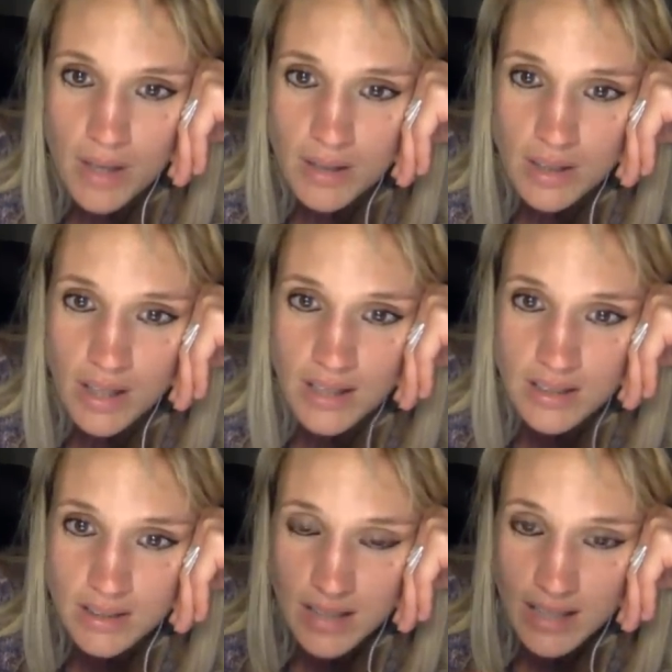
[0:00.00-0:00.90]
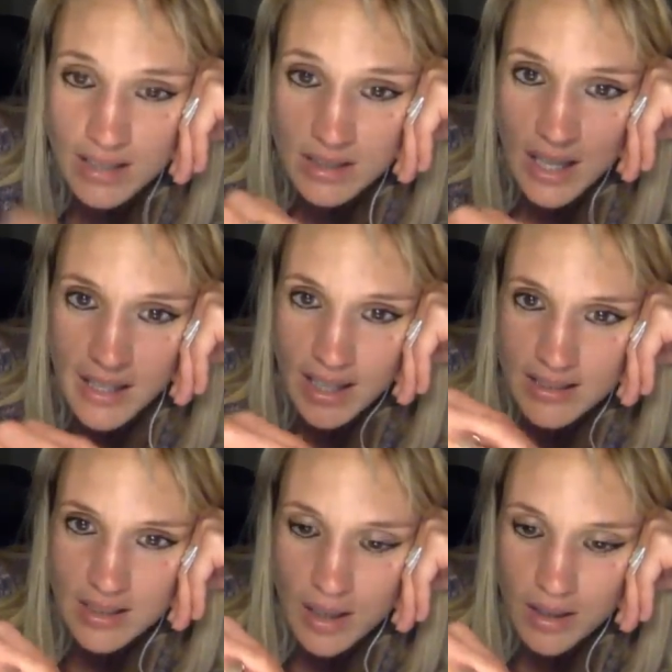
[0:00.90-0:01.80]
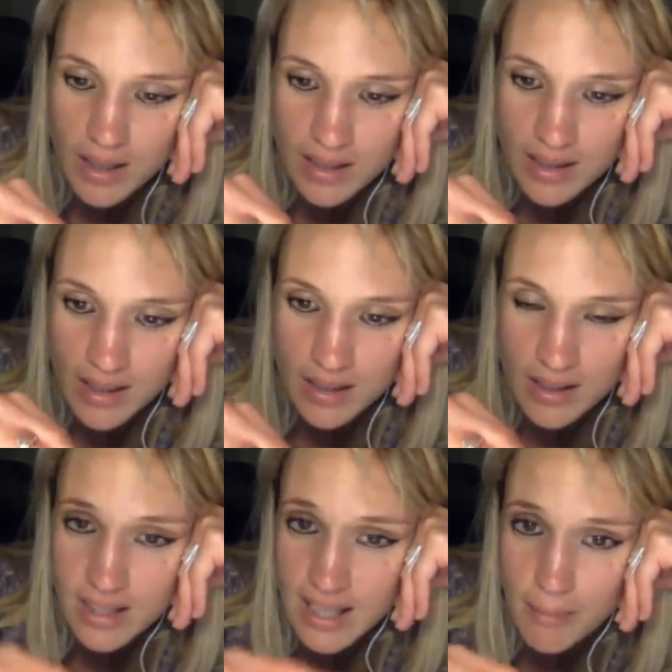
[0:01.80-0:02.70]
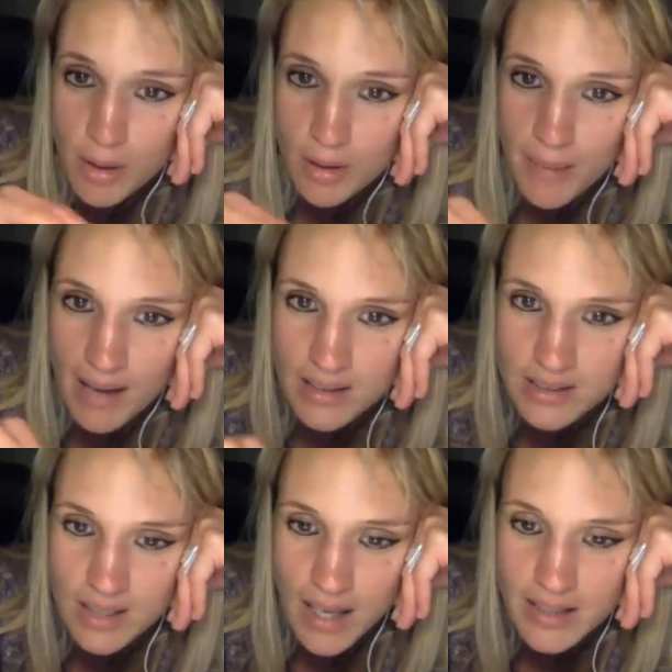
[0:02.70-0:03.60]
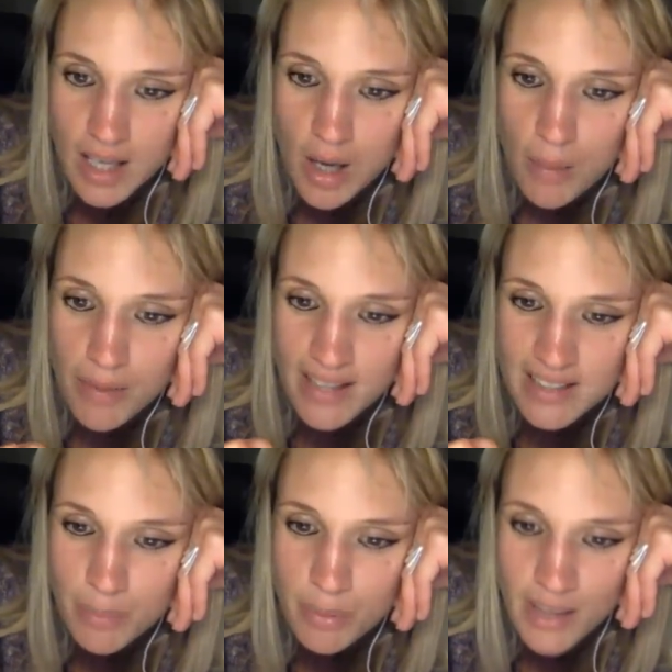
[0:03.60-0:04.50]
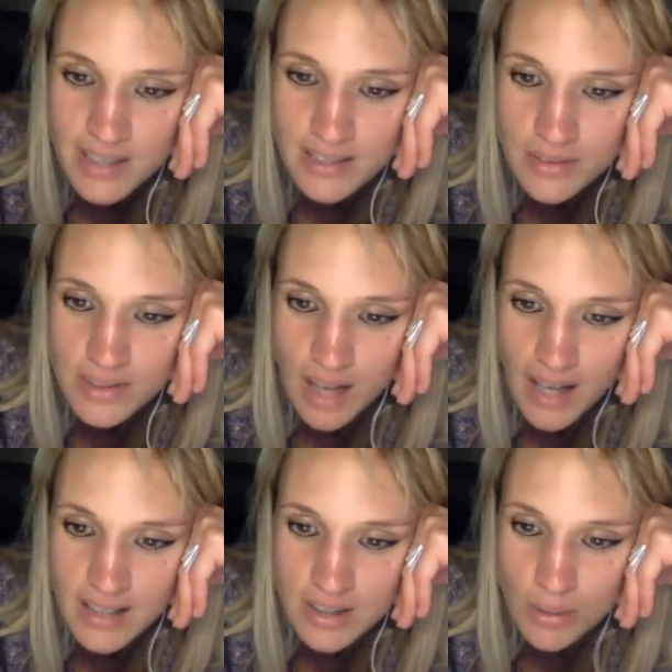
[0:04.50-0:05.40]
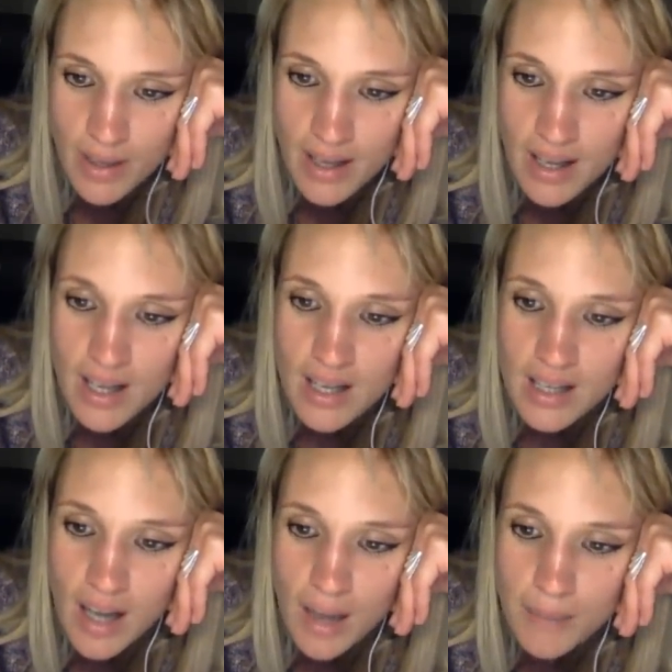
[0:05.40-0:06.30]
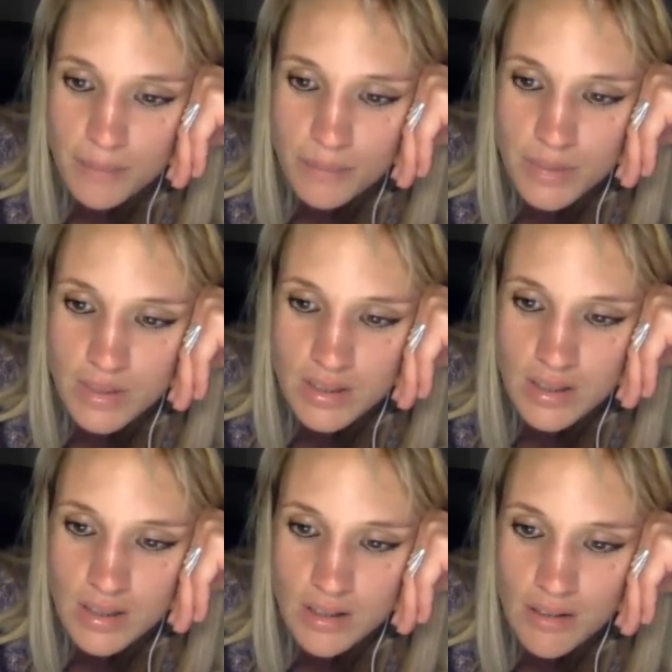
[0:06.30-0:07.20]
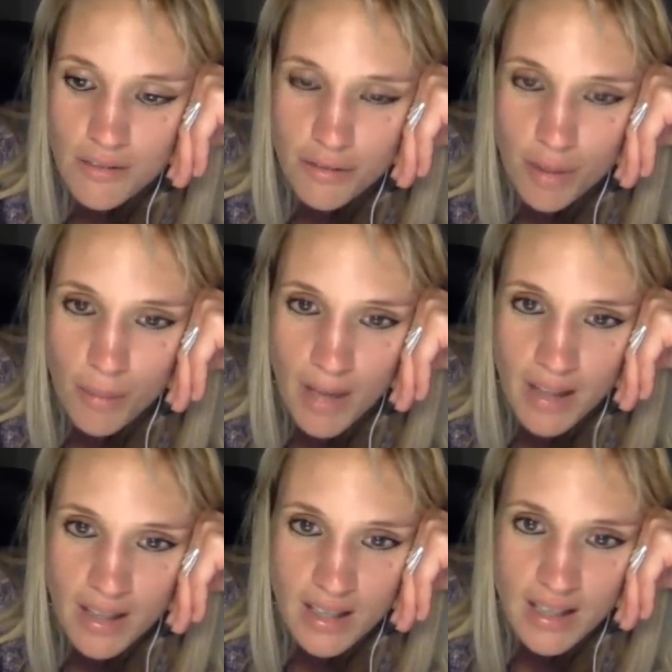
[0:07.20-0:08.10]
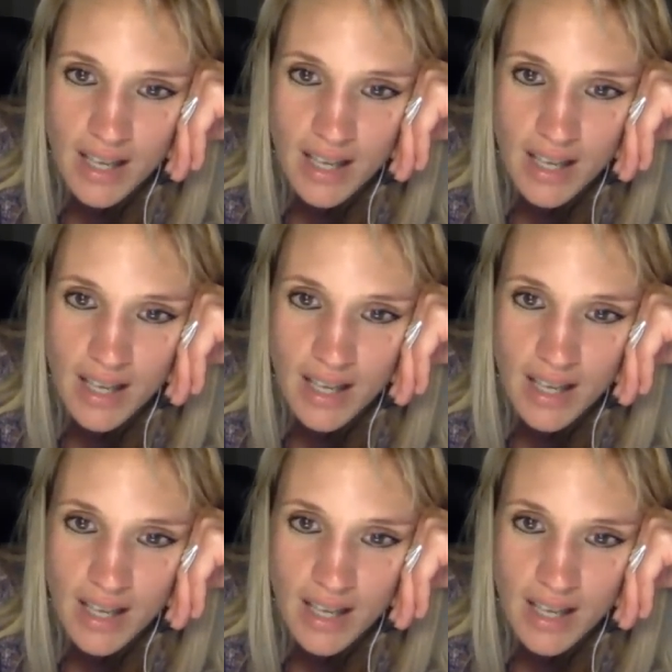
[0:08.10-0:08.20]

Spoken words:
So that's the chemical imbalance side. But that depressive side to it comes from, I think, the